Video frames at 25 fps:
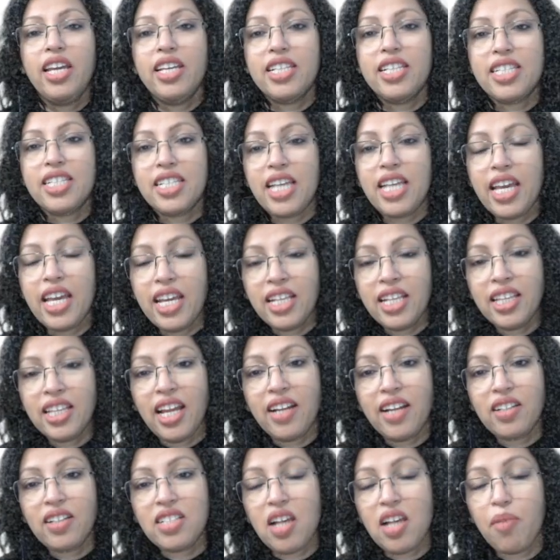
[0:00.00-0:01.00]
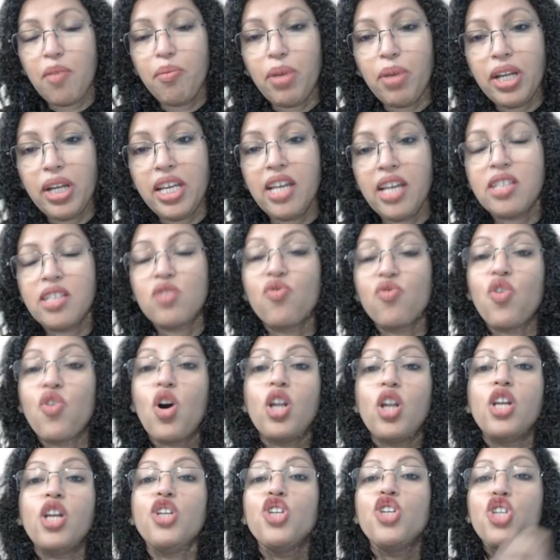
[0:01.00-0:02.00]
saying that somebody has
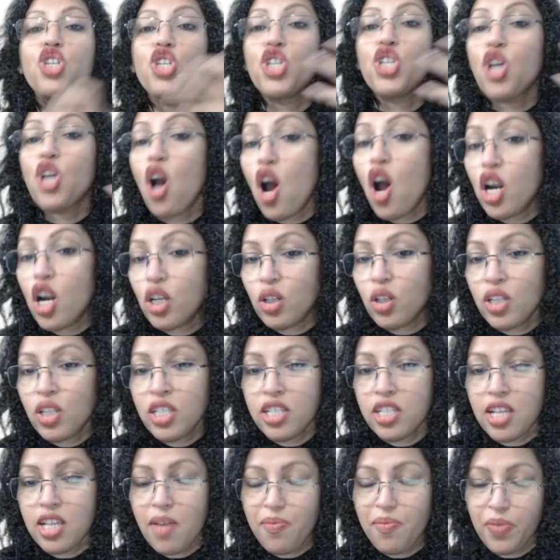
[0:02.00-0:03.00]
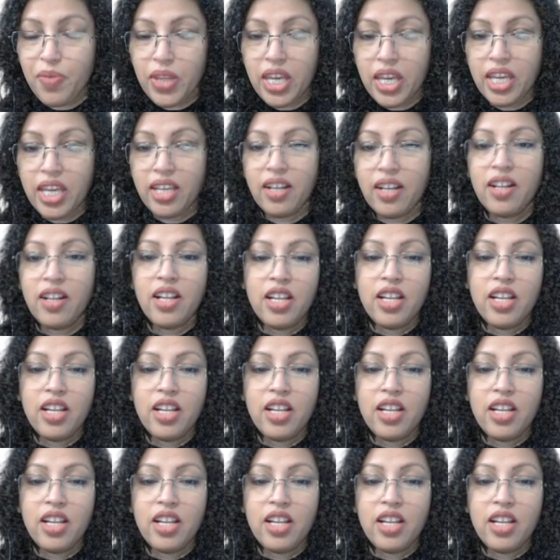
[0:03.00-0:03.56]
fallen short on something.